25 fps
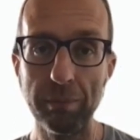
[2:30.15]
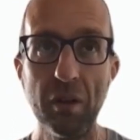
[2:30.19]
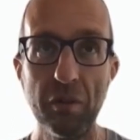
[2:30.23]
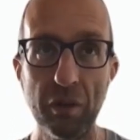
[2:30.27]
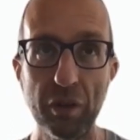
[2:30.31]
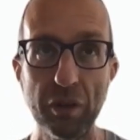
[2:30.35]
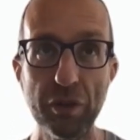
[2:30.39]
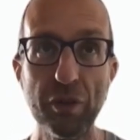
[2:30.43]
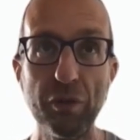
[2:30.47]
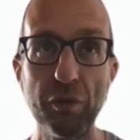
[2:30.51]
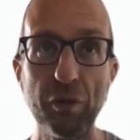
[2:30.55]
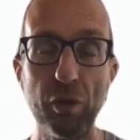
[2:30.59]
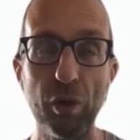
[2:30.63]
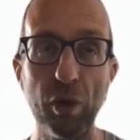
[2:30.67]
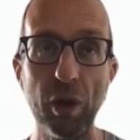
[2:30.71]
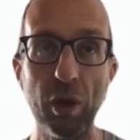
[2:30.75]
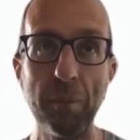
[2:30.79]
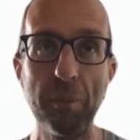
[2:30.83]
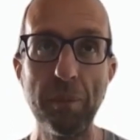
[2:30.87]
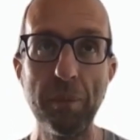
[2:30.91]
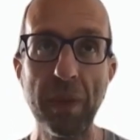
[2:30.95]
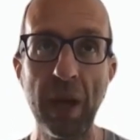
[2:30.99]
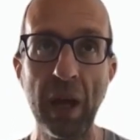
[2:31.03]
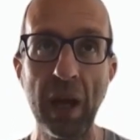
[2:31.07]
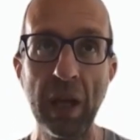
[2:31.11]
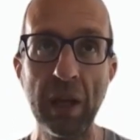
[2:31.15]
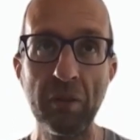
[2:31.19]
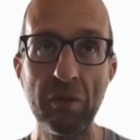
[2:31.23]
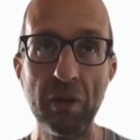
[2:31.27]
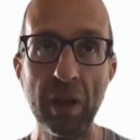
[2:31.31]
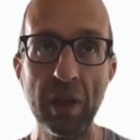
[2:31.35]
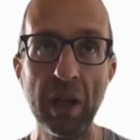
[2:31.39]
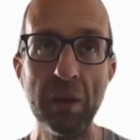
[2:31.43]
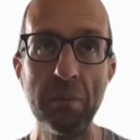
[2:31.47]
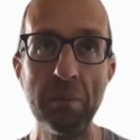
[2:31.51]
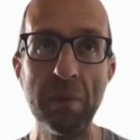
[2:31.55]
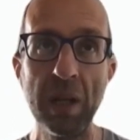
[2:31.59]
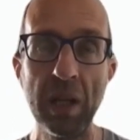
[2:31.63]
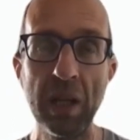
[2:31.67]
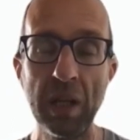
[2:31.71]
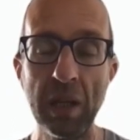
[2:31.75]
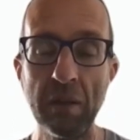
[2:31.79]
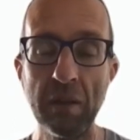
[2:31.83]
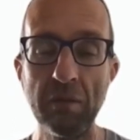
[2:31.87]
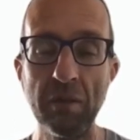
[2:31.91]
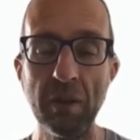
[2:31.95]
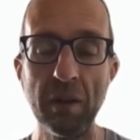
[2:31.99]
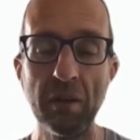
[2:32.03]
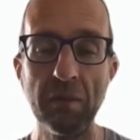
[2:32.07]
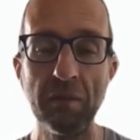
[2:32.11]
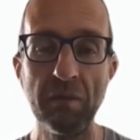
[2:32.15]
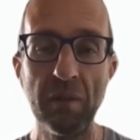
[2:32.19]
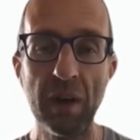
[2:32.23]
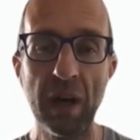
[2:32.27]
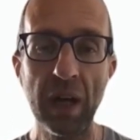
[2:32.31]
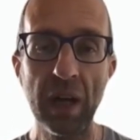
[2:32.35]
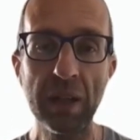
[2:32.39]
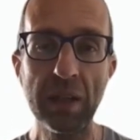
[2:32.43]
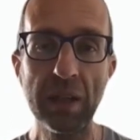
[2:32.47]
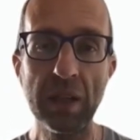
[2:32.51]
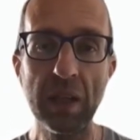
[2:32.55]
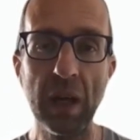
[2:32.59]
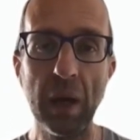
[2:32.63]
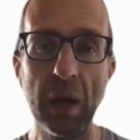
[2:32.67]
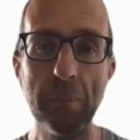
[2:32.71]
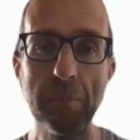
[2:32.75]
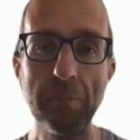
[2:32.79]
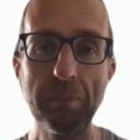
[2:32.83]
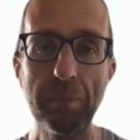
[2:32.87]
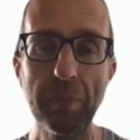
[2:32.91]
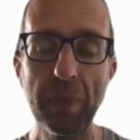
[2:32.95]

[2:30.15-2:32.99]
First of all, I really believe that